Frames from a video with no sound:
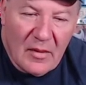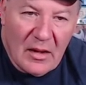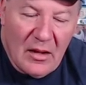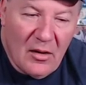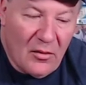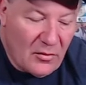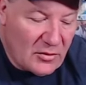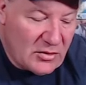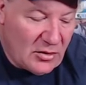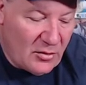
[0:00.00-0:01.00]
you know,
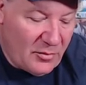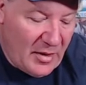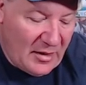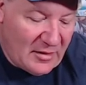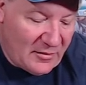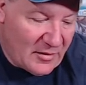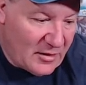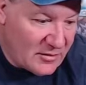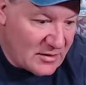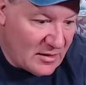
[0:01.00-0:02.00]
certain painting
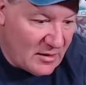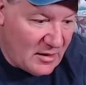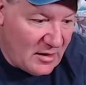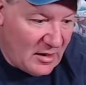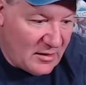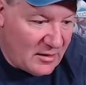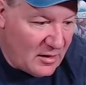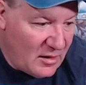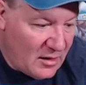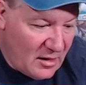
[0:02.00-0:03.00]
videos. And, and,
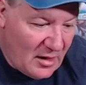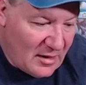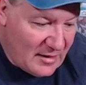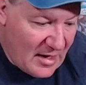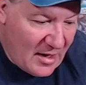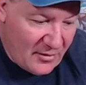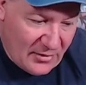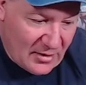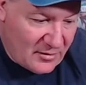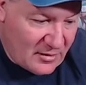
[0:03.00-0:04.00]
and now
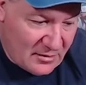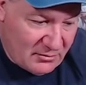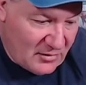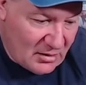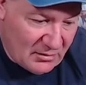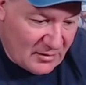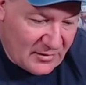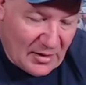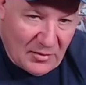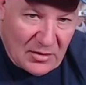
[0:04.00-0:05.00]
they're, they're, you know, every
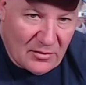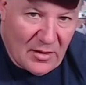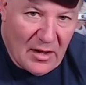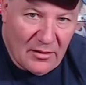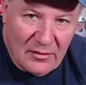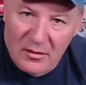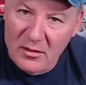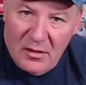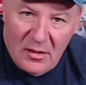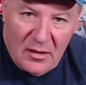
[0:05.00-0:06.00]
time you turn around,
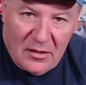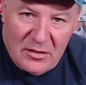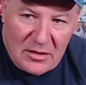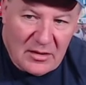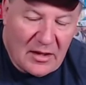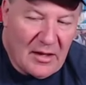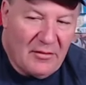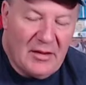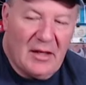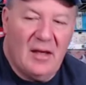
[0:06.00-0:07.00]
just like
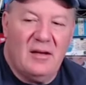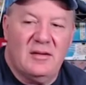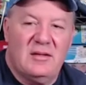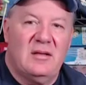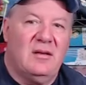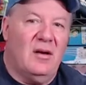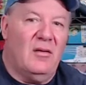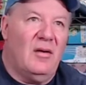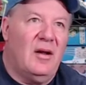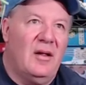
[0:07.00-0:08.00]
everything else, you
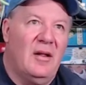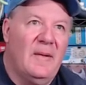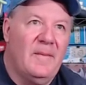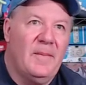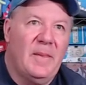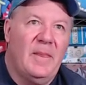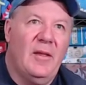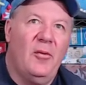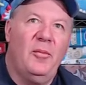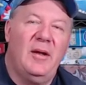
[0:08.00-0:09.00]
know,
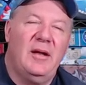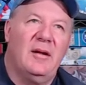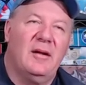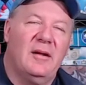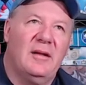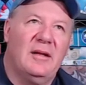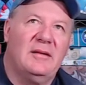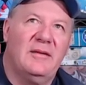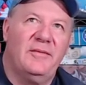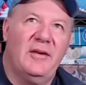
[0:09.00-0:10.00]
nobody, it, it's
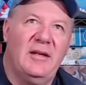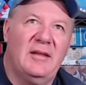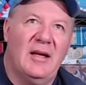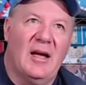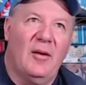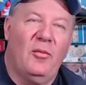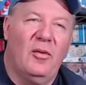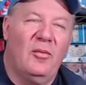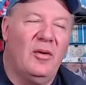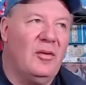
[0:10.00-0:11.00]
a funny thing. I,
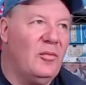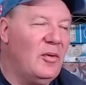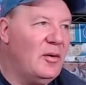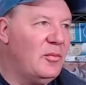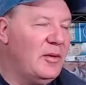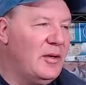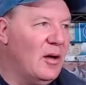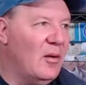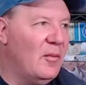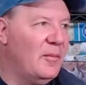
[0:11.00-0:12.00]
where, where do we go?